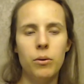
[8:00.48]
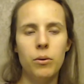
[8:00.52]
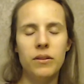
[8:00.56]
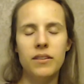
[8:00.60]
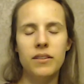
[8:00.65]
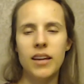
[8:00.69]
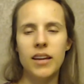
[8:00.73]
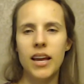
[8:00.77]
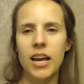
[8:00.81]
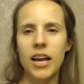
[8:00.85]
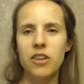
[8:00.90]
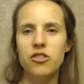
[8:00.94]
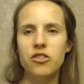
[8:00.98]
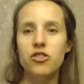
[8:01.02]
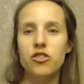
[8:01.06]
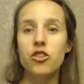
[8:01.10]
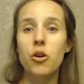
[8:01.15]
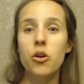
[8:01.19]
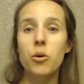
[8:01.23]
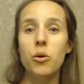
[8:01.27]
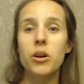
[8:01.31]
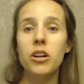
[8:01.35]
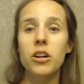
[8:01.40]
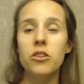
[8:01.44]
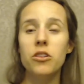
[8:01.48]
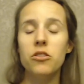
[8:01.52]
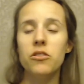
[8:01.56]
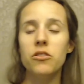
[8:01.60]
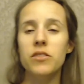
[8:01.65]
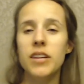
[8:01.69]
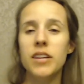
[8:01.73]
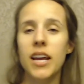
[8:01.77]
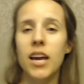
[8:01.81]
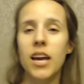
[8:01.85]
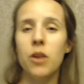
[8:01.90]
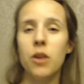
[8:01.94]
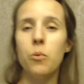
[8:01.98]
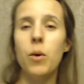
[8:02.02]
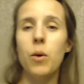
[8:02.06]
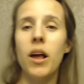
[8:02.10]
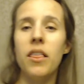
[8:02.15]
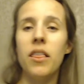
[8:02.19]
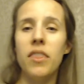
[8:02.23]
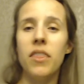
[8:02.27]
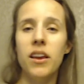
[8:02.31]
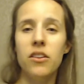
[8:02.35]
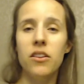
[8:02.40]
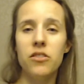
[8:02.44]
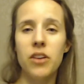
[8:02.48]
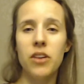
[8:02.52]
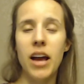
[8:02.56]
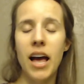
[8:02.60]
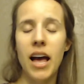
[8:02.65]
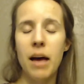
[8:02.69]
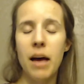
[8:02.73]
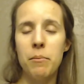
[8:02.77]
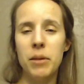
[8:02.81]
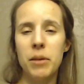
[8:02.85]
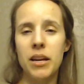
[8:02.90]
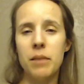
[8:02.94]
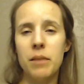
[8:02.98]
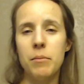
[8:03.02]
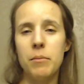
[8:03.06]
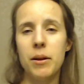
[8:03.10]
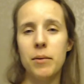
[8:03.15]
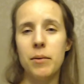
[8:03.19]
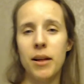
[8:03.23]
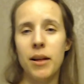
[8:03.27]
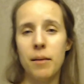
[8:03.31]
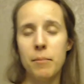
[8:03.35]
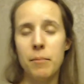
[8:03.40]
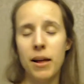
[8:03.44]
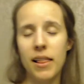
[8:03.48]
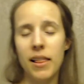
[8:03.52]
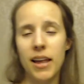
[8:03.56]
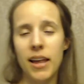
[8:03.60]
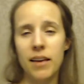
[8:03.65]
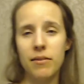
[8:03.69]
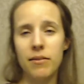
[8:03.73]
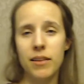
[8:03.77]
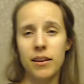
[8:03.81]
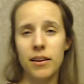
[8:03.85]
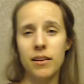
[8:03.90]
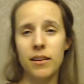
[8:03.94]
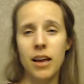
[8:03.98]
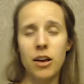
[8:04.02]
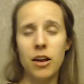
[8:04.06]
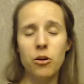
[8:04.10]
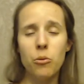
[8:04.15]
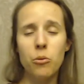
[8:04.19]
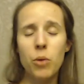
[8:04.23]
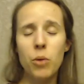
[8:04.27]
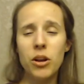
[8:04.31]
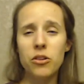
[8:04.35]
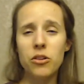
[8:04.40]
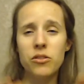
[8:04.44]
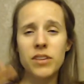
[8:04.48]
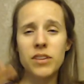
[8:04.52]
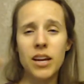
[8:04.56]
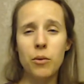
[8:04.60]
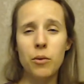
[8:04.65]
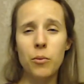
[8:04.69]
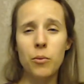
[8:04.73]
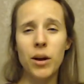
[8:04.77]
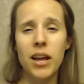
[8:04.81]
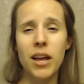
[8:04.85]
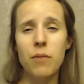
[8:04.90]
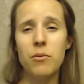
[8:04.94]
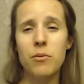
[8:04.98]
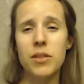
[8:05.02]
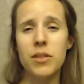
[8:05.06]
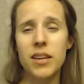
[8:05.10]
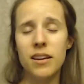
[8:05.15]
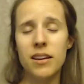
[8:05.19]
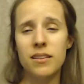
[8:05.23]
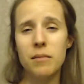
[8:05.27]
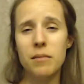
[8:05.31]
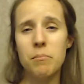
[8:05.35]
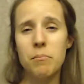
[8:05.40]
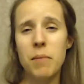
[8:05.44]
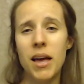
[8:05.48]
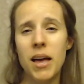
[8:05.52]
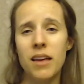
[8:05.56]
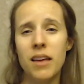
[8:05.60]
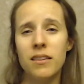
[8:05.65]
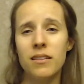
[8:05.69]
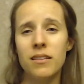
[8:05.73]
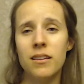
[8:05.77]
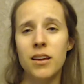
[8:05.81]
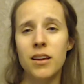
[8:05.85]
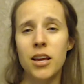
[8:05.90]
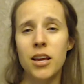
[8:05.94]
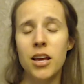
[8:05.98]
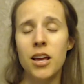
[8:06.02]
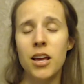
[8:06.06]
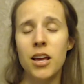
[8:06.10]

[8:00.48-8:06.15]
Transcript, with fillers: would say, I don't understand why things are happening in my, in my life. I don't understand why everything's a mess.